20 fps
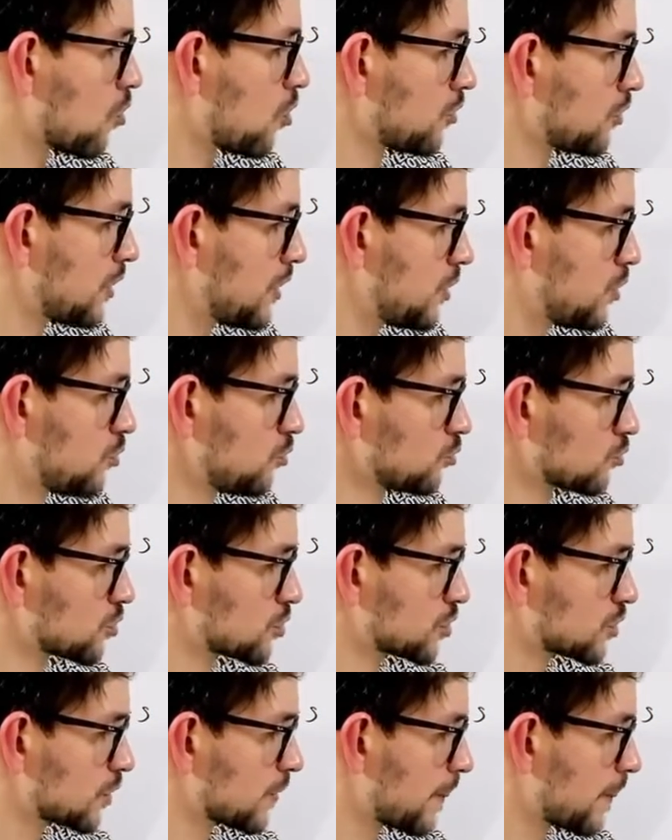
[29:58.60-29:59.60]
only
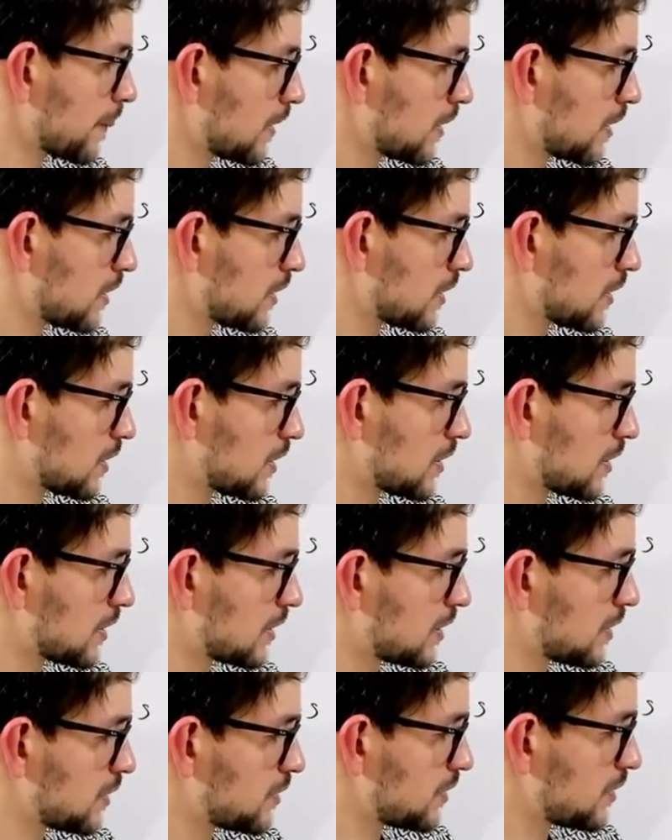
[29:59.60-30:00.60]
use
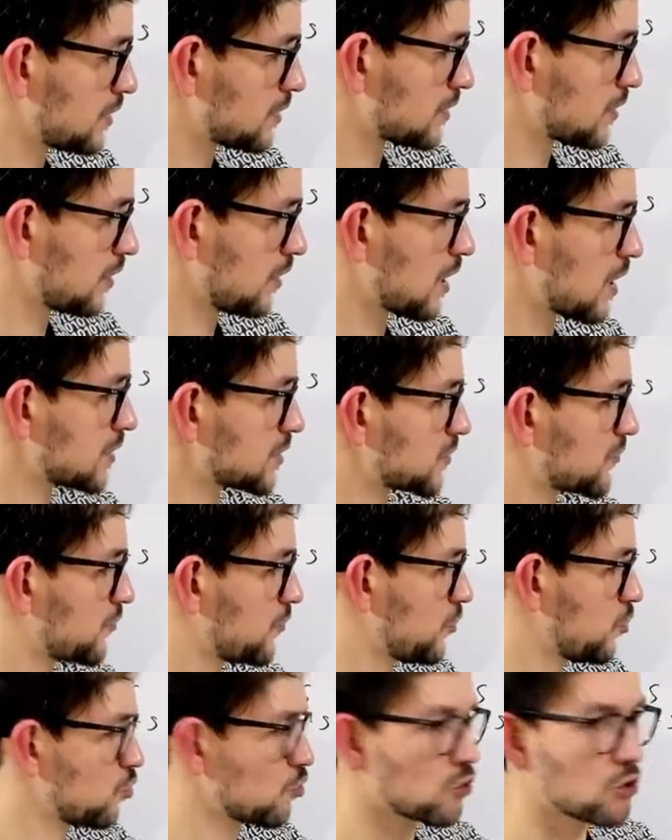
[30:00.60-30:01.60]
last
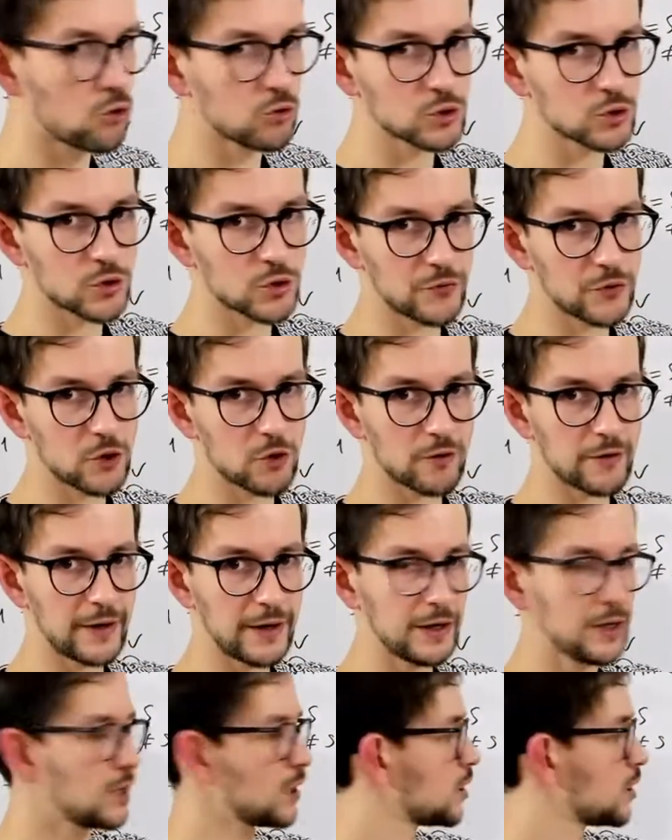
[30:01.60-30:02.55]
few rows of your array,